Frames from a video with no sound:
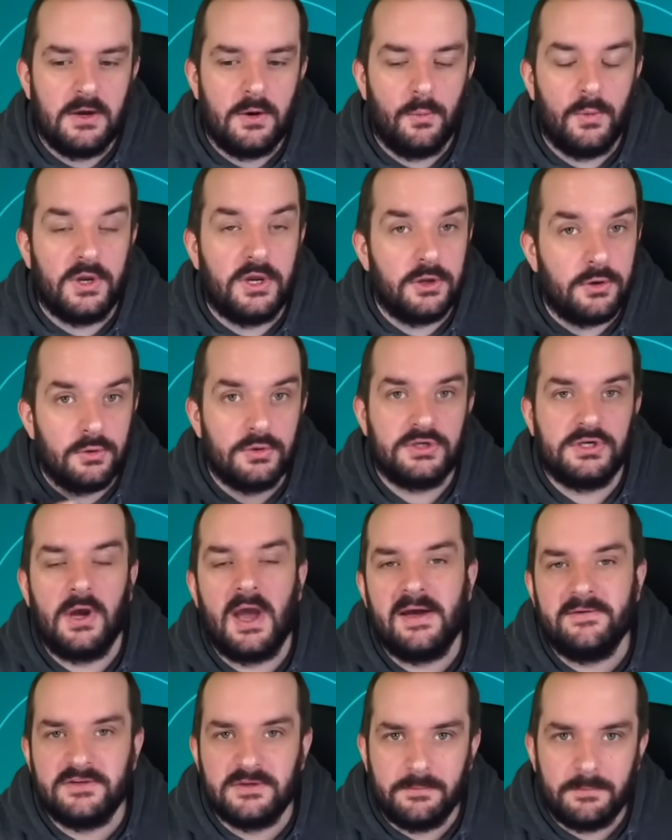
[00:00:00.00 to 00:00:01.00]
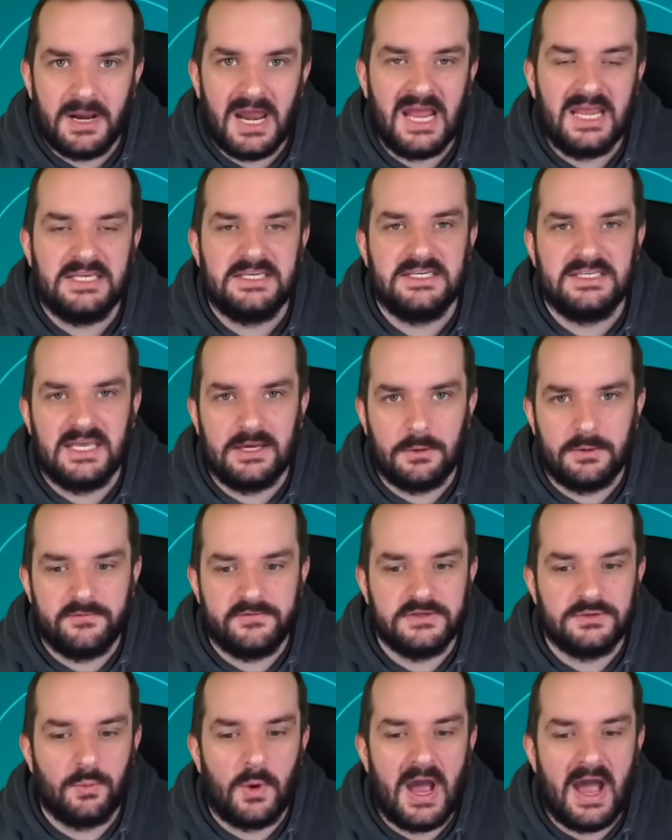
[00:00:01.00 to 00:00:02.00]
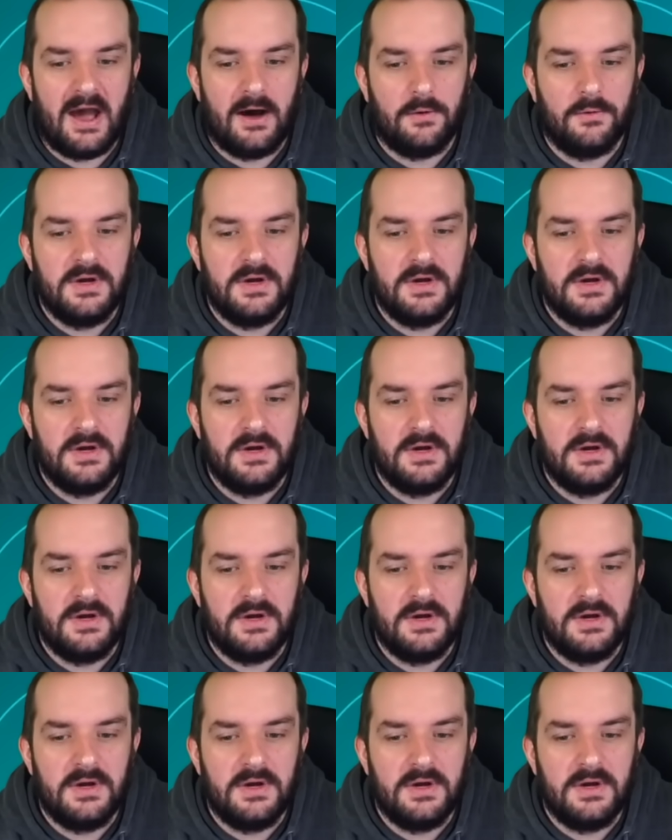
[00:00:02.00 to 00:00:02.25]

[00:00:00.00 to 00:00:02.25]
We could also have some blanks to deal with as well.